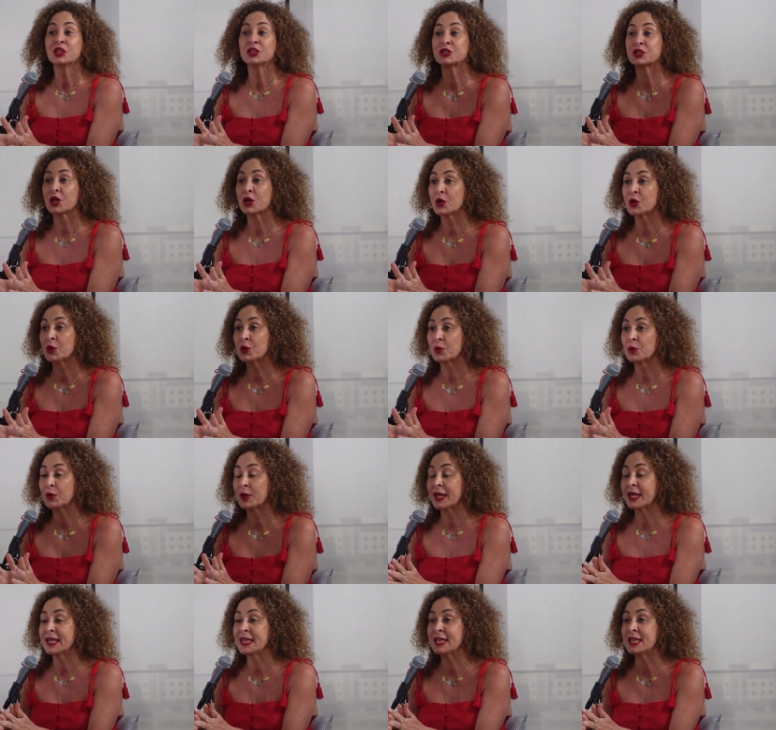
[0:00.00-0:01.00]
So
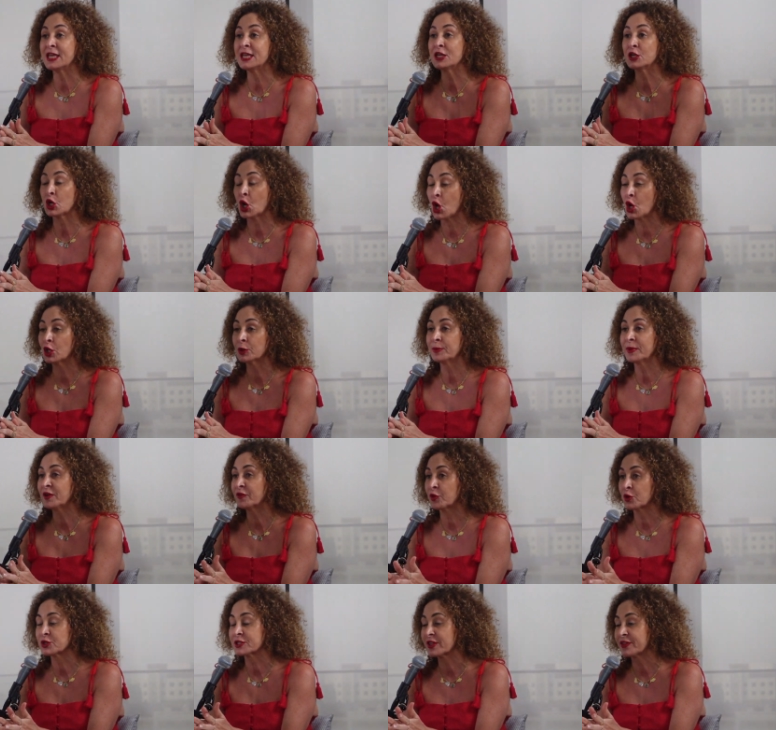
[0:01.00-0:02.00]
he called me.
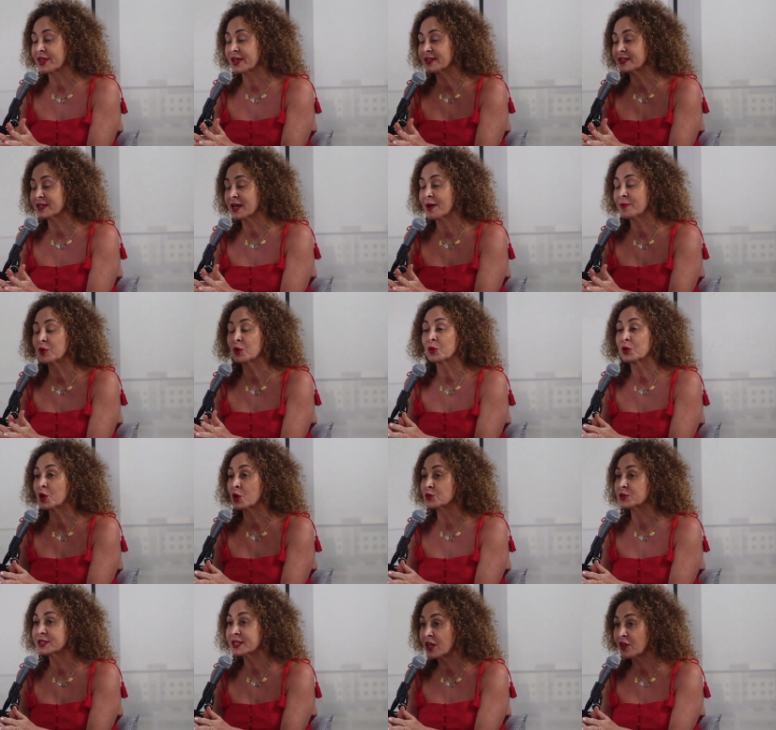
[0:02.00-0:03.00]
Of course, at that time there were
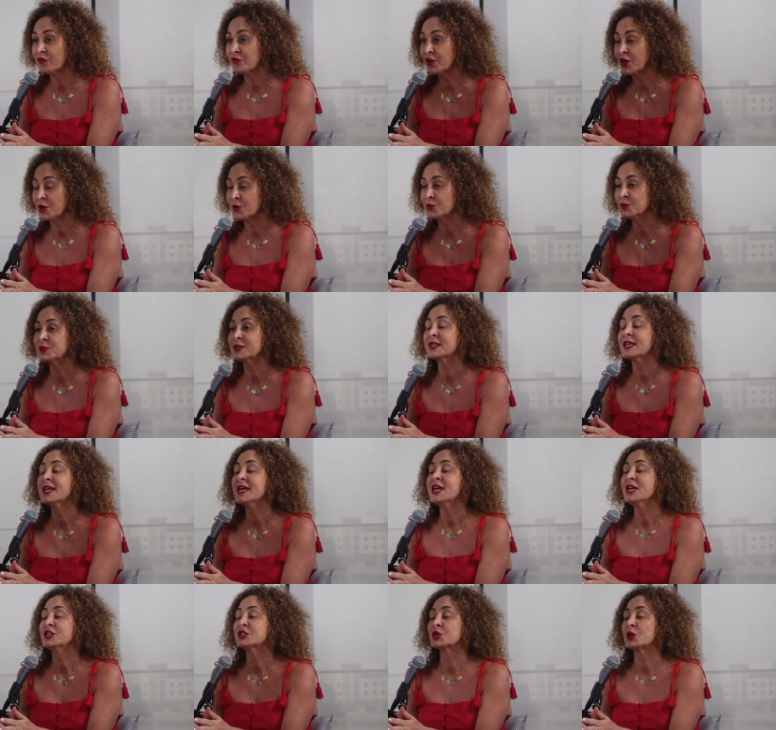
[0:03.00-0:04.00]
no cell phones.
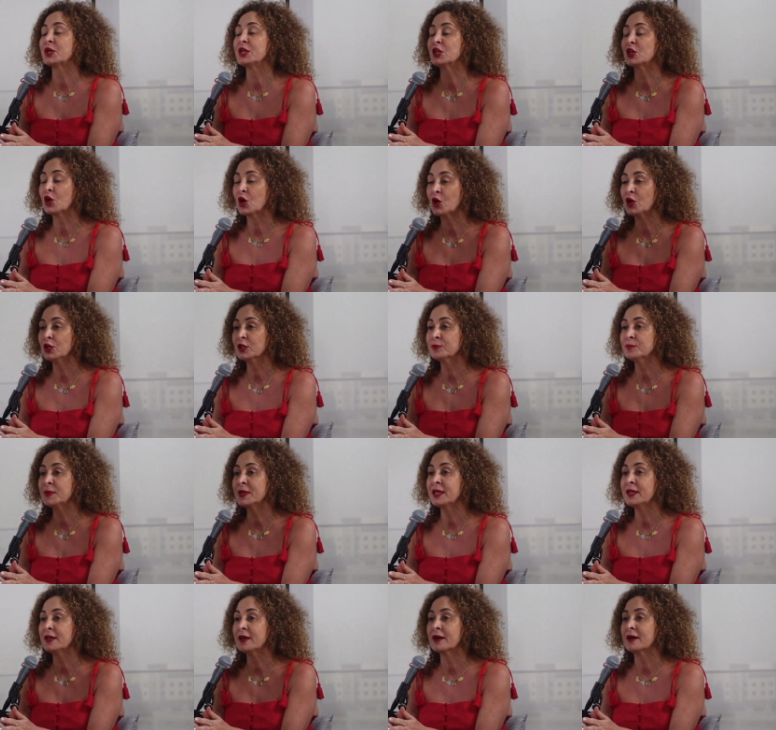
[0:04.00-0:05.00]
So he called
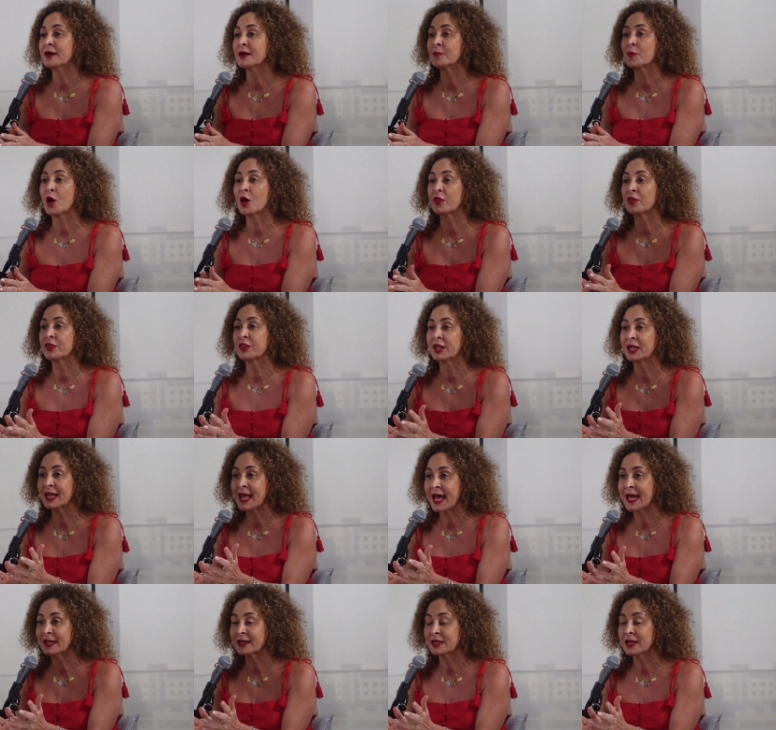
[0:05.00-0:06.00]
me um, on the
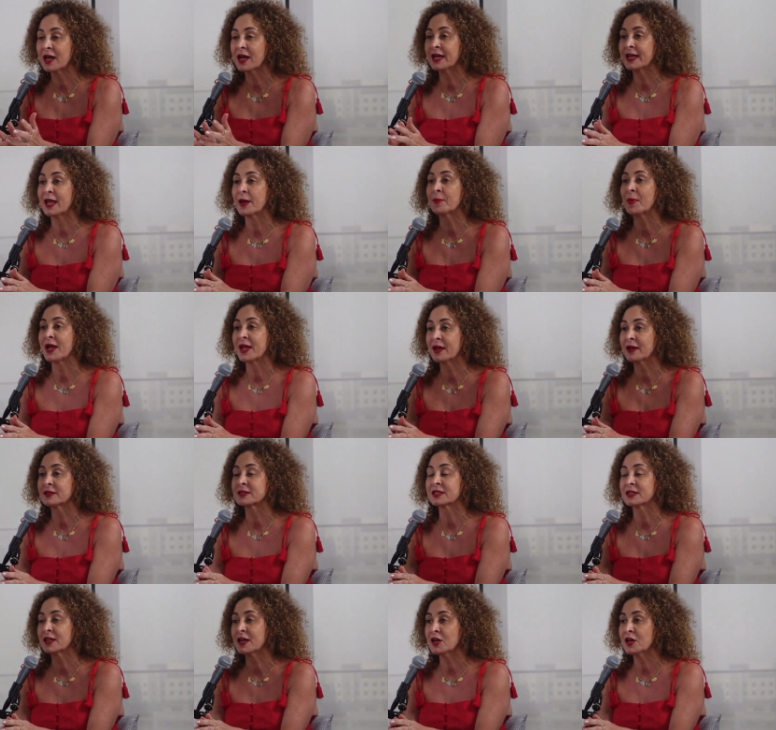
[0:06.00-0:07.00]
landline at my aunt and